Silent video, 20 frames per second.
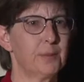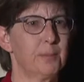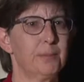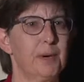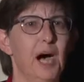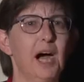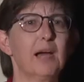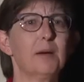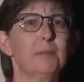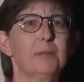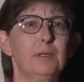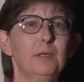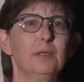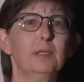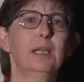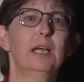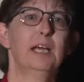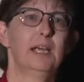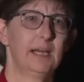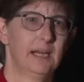the
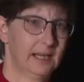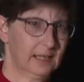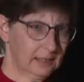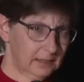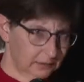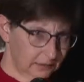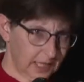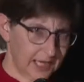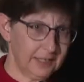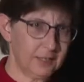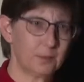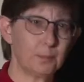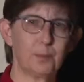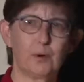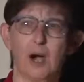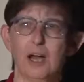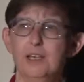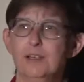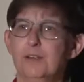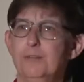Bible, uh, later
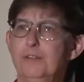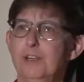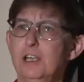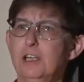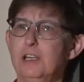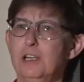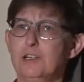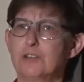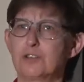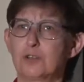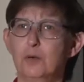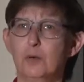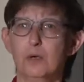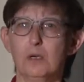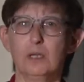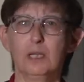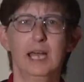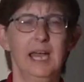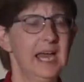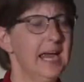Brite Divinity
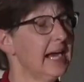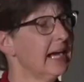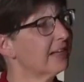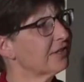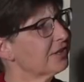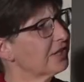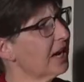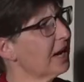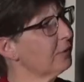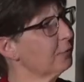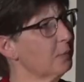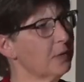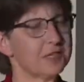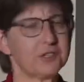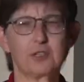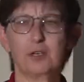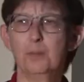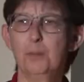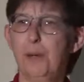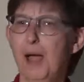School, and
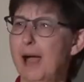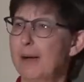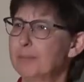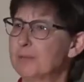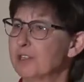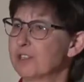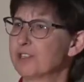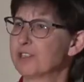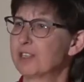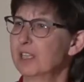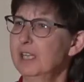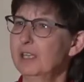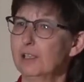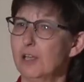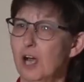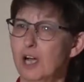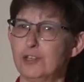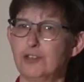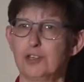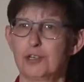Southwestern Baptist
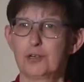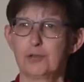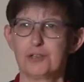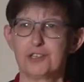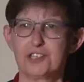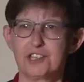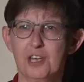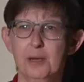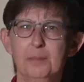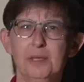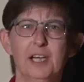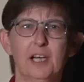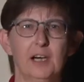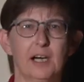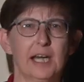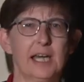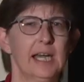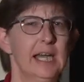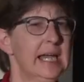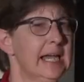Theological
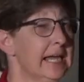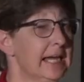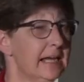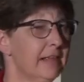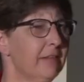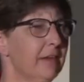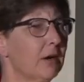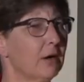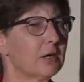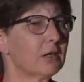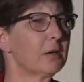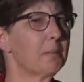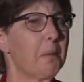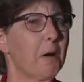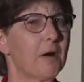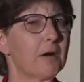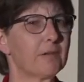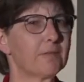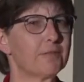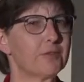Seminary. In the early
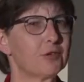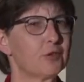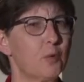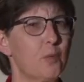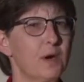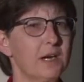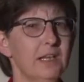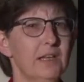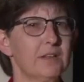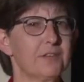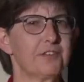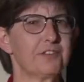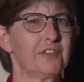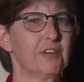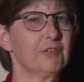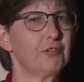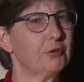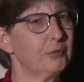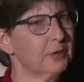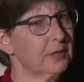part of the 20th
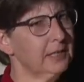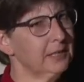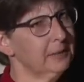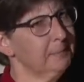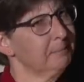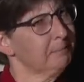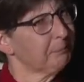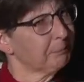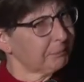century,